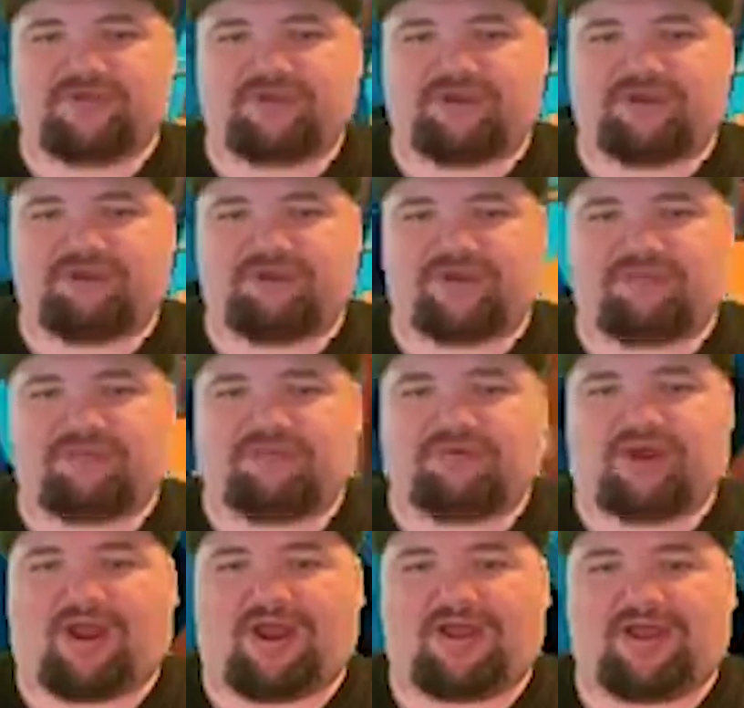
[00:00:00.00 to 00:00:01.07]
win a
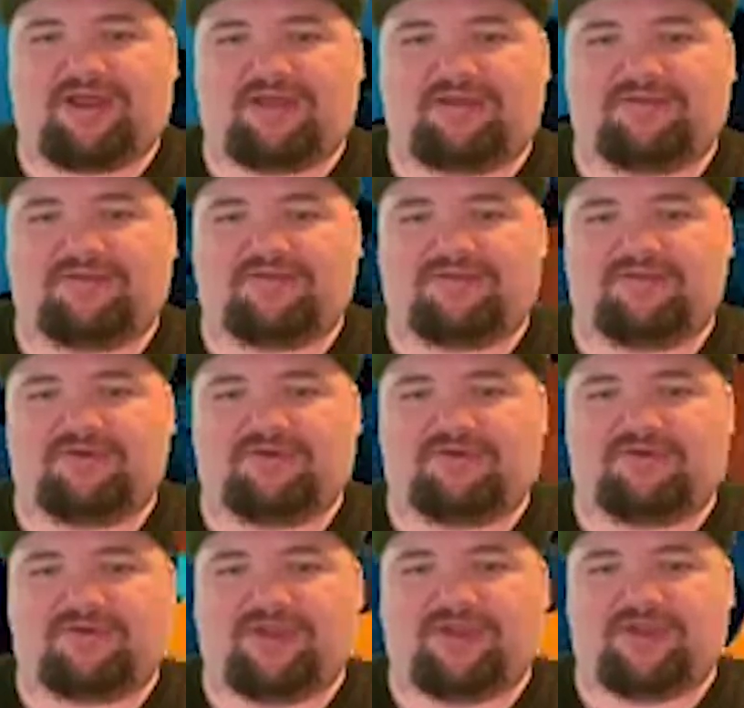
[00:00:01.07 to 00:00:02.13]
prize. You
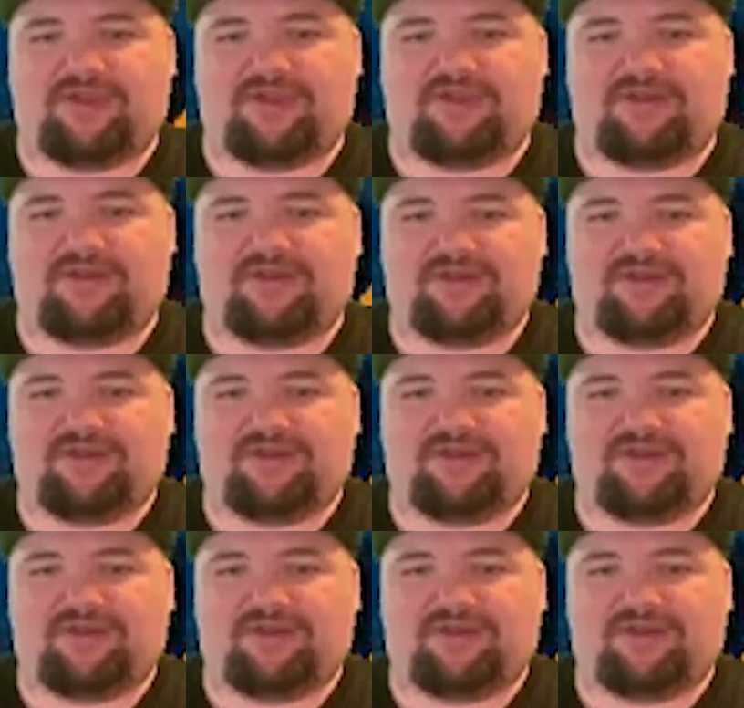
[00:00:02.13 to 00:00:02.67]
could win